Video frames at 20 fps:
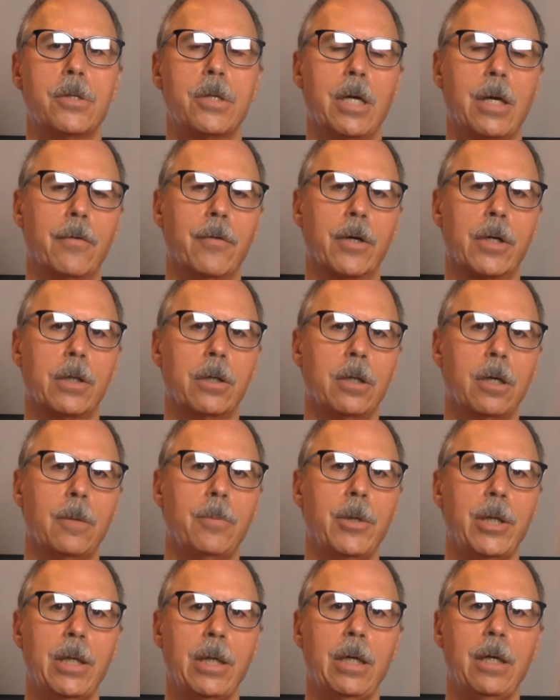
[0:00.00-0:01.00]
they have a club
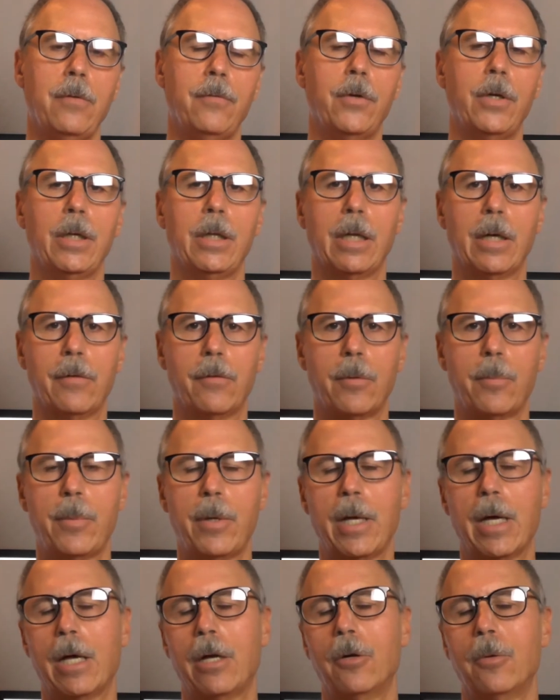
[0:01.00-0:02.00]
in the evening, they have a
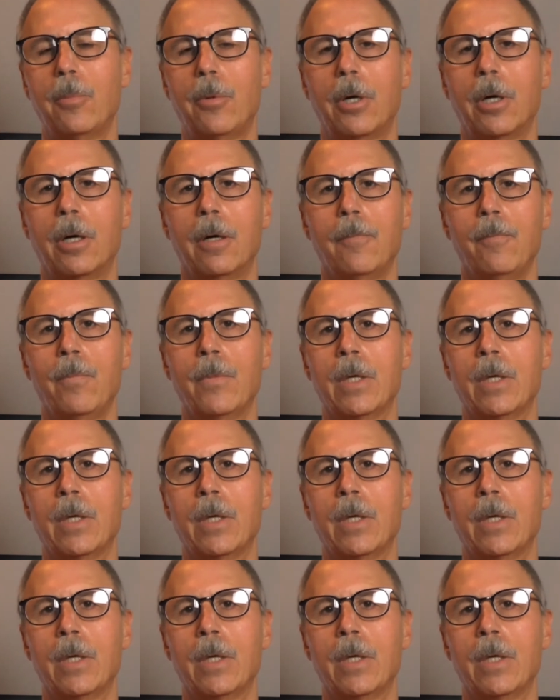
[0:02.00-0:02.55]
piano bar,